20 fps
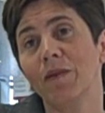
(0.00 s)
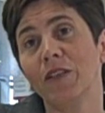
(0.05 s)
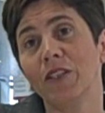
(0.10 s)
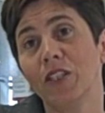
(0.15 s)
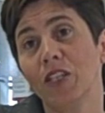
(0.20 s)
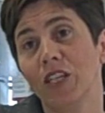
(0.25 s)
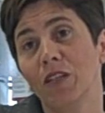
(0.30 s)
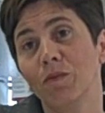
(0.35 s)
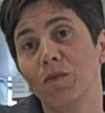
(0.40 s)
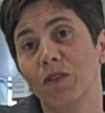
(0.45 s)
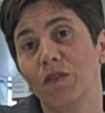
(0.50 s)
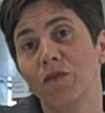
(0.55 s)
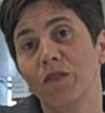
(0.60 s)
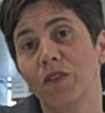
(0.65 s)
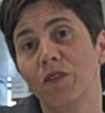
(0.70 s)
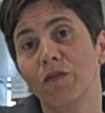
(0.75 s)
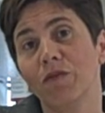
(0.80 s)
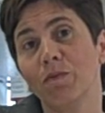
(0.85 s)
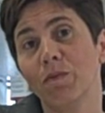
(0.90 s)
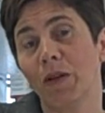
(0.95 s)
in terms of
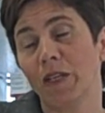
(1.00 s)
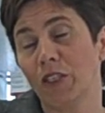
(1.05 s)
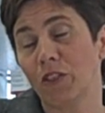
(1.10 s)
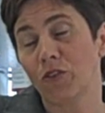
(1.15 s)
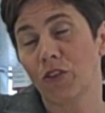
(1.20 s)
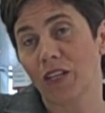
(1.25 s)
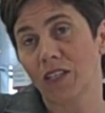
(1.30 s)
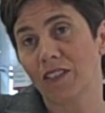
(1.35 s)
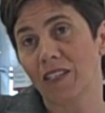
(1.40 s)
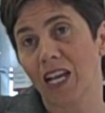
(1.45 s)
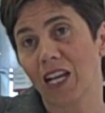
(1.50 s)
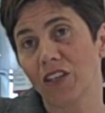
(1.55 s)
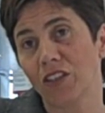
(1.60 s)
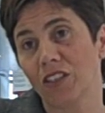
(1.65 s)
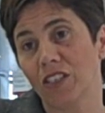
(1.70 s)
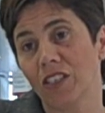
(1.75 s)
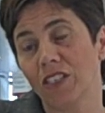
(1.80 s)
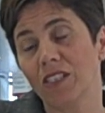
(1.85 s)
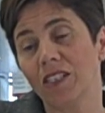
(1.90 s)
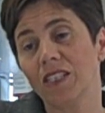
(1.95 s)
the money
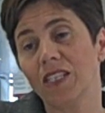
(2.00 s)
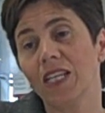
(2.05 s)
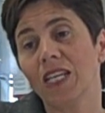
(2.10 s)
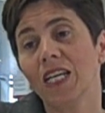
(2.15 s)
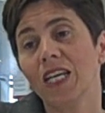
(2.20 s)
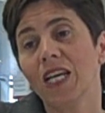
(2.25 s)
transactions.